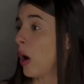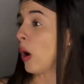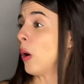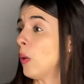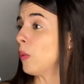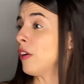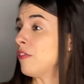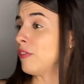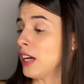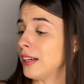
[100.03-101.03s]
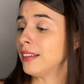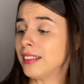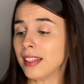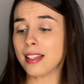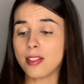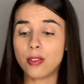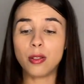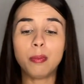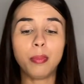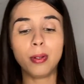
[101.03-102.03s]
Oh, what fun it is to
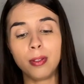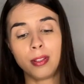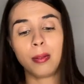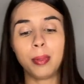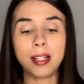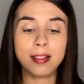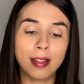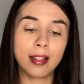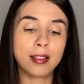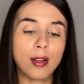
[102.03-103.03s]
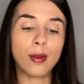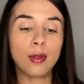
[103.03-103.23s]
put the Blistex all